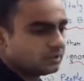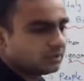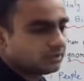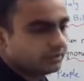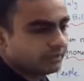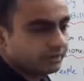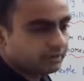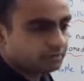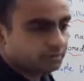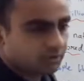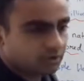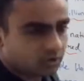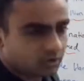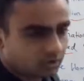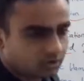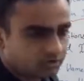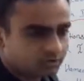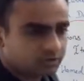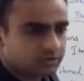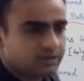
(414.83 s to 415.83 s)
Right?
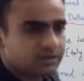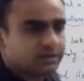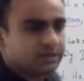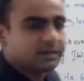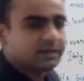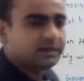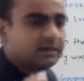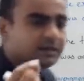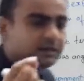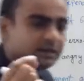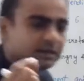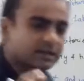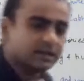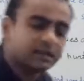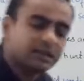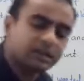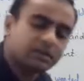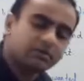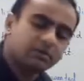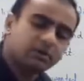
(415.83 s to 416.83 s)
Because
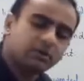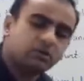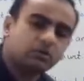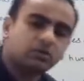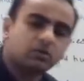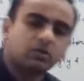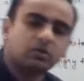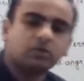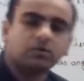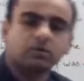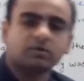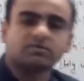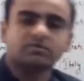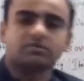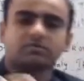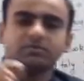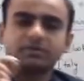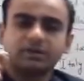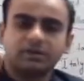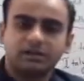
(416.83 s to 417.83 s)
Italy, even though was
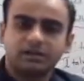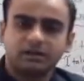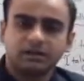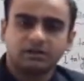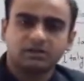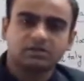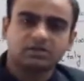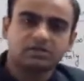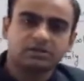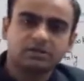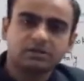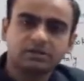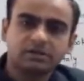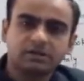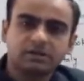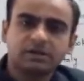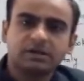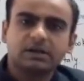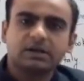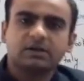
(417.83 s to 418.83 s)
a winning
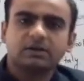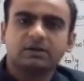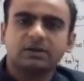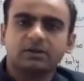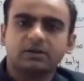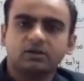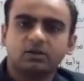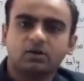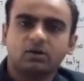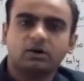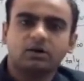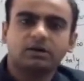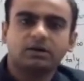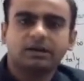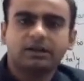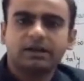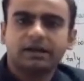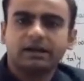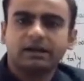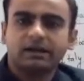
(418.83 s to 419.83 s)
nation, did
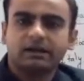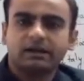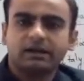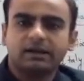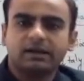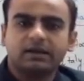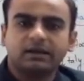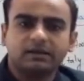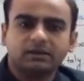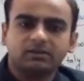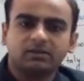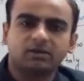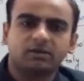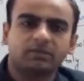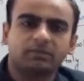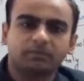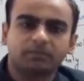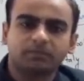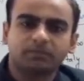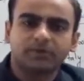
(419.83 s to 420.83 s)
not get
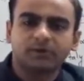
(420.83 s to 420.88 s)
anything.